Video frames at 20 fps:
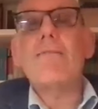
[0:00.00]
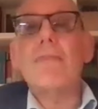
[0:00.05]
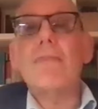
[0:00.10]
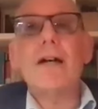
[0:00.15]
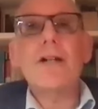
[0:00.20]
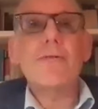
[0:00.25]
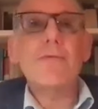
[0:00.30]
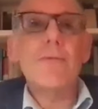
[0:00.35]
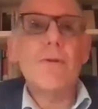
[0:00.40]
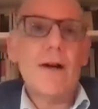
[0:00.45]

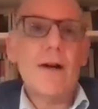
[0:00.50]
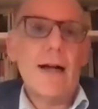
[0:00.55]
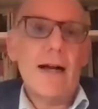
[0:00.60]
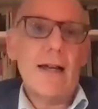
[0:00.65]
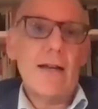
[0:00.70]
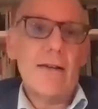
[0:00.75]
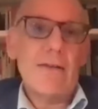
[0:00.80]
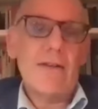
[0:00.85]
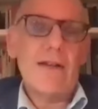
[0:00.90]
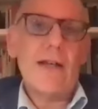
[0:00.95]
much more
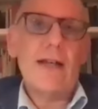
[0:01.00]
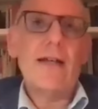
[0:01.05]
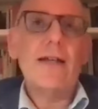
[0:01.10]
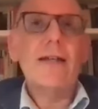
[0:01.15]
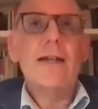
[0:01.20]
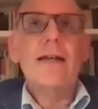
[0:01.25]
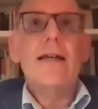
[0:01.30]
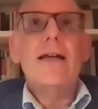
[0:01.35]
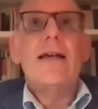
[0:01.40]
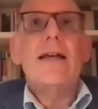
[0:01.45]
out of a
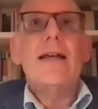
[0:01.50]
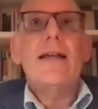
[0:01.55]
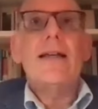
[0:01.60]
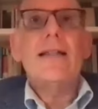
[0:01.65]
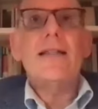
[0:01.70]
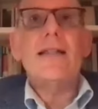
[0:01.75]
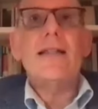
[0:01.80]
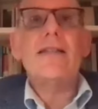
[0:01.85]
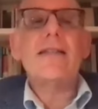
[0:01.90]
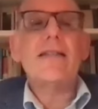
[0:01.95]

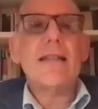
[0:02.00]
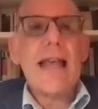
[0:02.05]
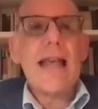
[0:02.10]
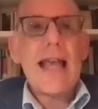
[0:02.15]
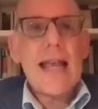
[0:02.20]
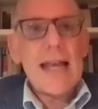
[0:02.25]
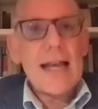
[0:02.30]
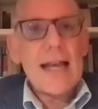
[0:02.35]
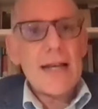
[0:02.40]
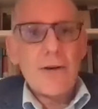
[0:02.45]

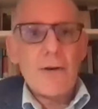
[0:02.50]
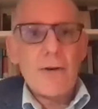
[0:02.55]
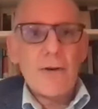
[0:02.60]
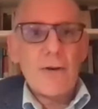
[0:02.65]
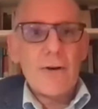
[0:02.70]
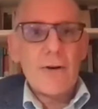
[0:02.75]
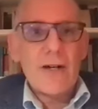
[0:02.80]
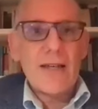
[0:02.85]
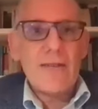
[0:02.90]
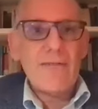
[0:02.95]
disdain
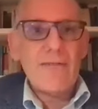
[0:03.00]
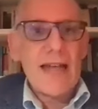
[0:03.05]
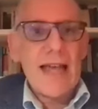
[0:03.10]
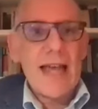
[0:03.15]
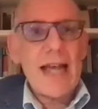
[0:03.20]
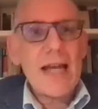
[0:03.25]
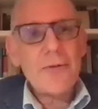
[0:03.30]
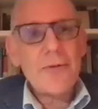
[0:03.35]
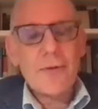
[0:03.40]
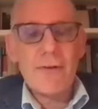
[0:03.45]
or even
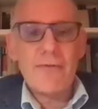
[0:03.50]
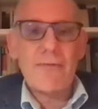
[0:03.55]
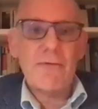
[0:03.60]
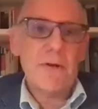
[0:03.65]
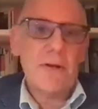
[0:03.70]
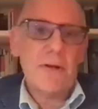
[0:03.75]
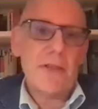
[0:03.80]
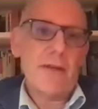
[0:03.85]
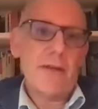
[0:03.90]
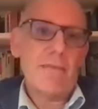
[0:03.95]
hatred
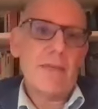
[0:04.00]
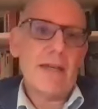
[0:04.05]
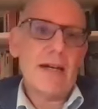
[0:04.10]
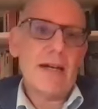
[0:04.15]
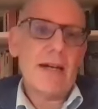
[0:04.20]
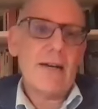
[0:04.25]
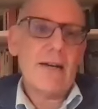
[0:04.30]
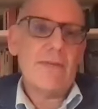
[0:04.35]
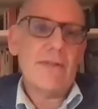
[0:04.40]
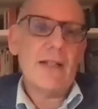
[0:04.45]
for them than
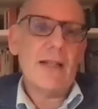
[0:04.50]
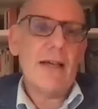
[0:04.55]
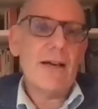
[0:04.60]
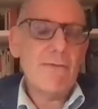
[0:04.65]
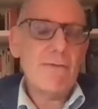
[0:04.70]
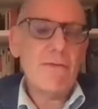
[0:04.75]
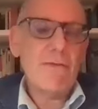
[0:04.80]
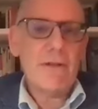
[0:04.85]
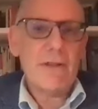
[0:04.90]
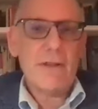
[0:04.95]
out of a
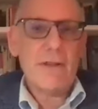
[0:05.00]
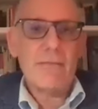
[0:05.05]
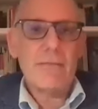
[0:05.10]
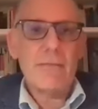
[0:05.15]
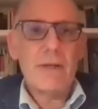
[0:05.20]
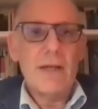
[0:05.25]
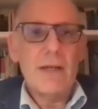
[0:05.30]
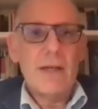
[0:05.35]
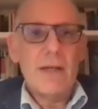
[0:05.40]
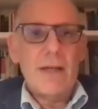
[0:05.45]
love for
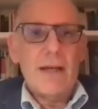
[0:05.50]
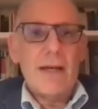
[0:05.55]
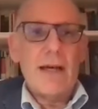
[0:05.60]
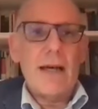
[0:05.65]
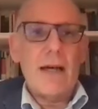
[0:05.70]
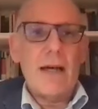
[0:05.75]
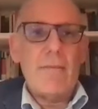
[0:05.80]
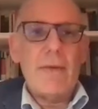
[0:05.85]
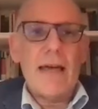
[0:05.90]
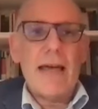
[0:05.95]

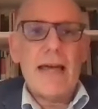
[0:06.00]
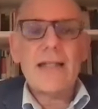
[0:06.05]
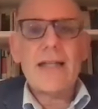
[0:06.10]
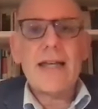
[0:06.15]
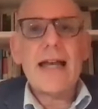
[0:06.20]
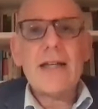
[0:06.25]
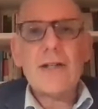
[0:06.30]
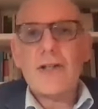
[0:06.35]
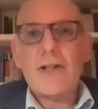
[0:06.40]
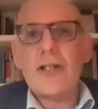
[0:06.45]
them. And
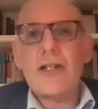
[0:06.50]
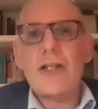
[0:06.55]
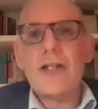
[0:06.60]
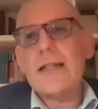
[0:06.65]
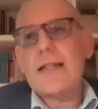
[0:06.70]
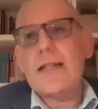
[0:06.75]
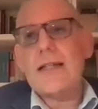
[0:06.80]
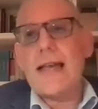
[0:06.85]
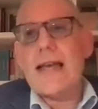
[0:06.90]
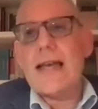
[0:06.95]
yet
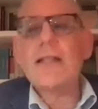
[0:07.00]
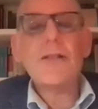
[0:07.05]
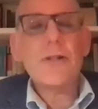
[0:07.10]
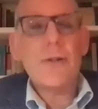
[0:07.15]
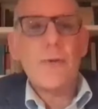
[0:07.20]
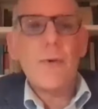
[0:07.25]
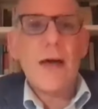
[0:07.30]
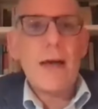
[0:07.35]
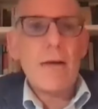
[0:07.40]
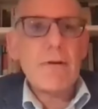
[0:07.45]
she gets
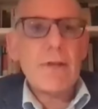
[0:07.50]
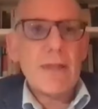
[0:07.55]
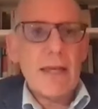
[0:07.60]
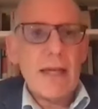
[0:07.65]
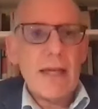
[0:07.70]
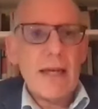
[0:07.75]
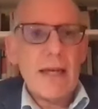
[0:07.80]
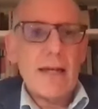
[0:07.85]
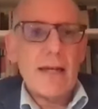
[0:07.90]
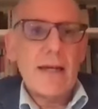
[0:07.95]
away with
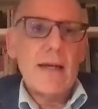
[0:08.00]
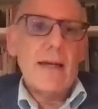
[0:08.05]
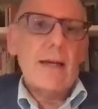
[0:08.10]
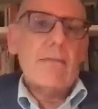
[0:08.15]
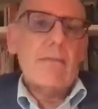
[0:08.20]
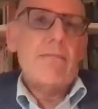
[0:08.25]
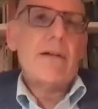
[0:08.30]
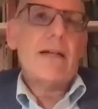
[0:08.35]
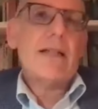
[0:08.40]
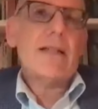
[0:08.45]
it
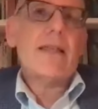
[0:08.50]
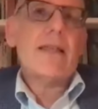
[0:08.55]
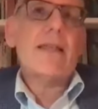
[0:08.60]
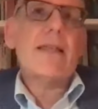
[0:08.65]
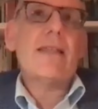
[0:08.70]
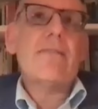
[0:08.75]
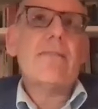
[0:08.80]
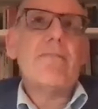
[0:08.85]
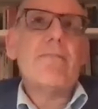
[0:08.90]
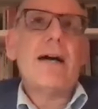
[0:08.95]
because I think that